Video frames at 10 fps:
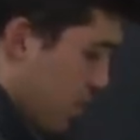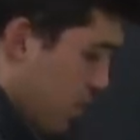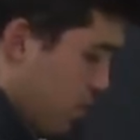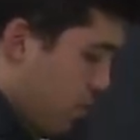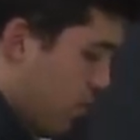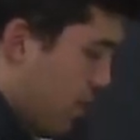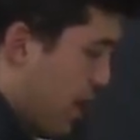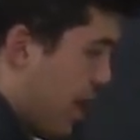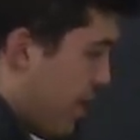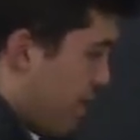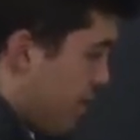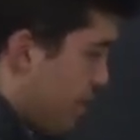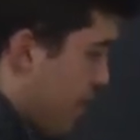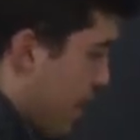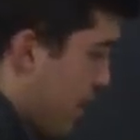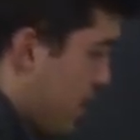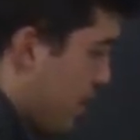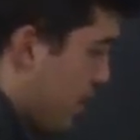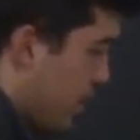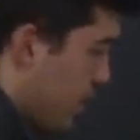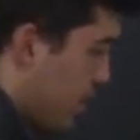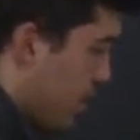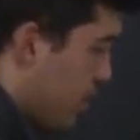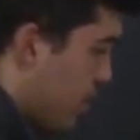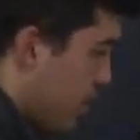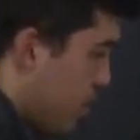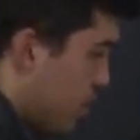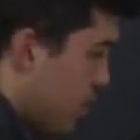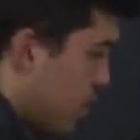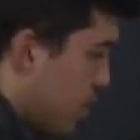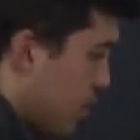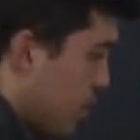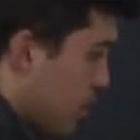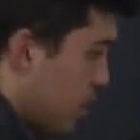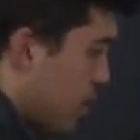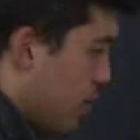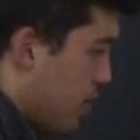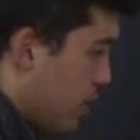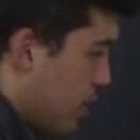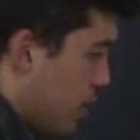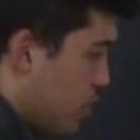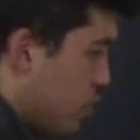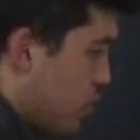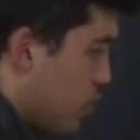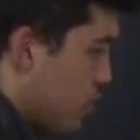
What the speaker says: where we have the pair E1, comma E2,